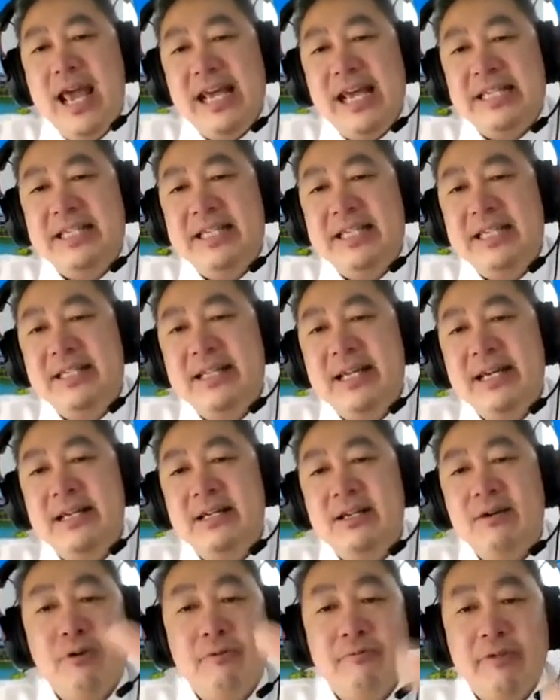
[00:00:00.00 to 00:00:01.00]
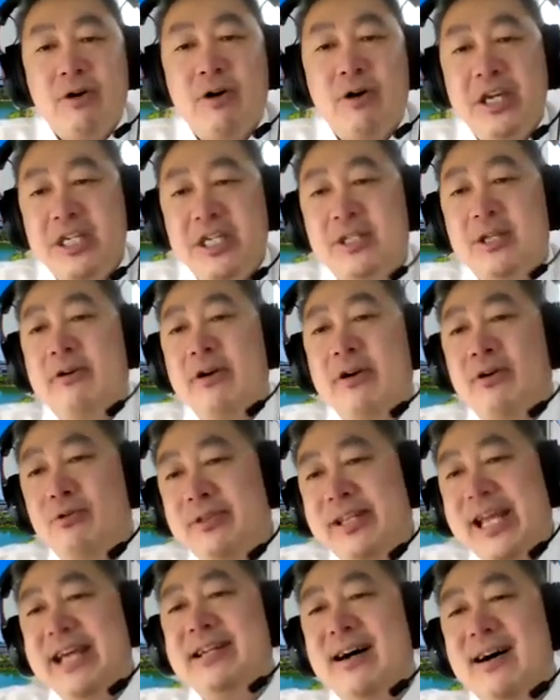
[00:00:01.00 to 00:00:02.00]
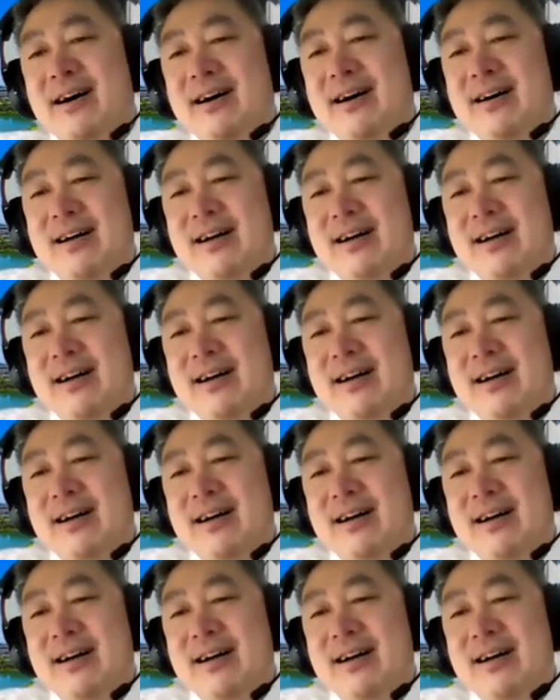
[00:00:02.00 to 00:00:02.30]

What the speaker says: existing, what we call historical data.